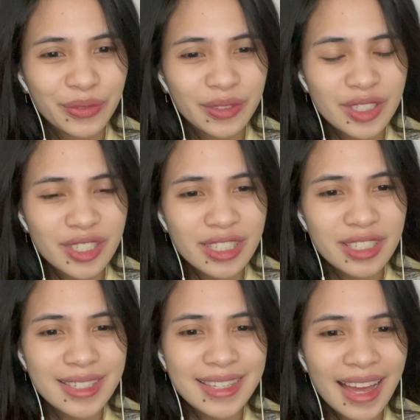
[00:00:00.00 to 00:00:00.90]
she's
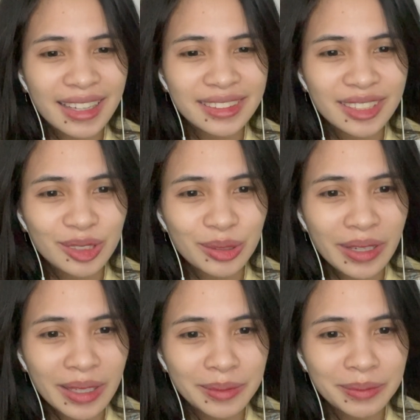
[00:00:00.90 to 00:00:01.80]
just acting to
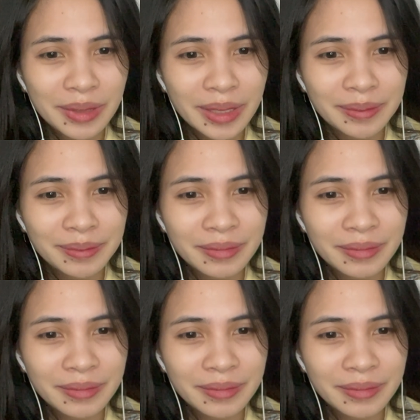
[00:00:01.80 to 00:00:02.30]
help them.